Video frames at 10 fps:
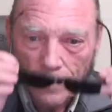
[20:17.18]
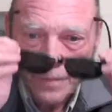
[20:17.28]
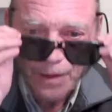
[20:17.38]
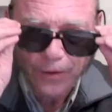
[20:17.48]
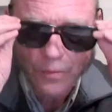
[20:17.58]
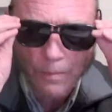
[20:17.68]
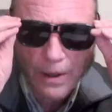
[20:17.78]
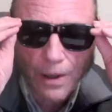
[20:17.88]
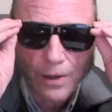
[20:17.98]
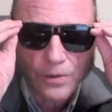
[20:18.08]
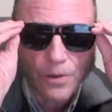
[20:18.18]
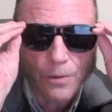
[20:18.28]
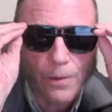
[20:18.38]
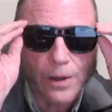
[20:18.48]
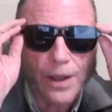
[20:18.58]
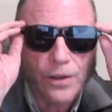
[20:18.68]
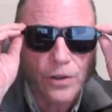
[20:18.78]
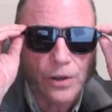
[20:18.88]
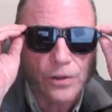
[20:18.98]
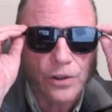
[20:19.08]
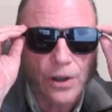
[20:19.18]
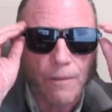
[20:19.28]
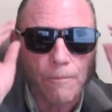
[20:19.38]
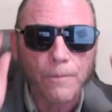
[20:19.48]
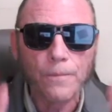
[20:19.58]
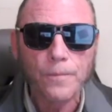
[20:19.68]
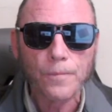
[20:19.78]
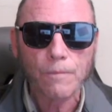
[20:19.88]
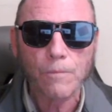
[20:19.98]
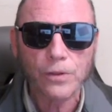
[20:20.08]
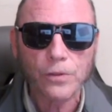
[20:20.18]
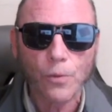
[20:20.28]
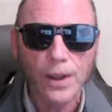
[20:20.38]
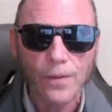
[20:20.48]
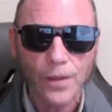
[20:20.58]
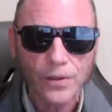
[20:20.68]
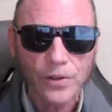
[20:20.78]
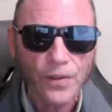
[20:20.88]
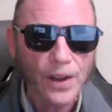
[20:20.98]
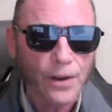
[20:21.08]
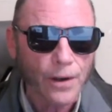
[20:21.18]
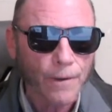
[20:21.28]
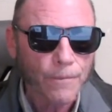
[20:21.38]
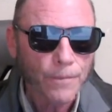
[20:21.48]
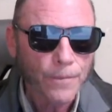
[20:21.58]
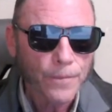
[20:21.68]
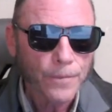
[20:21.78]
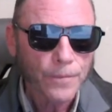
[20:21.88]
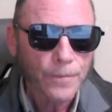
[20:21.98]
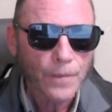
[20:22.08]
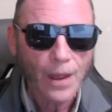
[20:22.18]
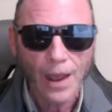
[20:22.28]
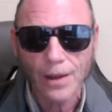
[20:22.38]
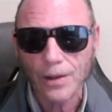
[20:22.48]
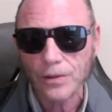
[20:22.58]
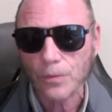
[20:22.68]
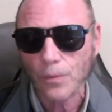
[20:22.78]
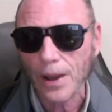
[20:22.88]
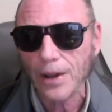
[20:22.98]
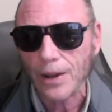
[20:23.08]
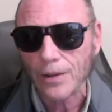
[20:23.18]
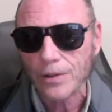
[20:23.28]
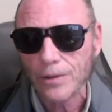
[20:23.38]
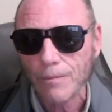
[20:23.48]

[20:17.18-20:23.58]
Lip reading: It's because the relationship between the sphere and its radius,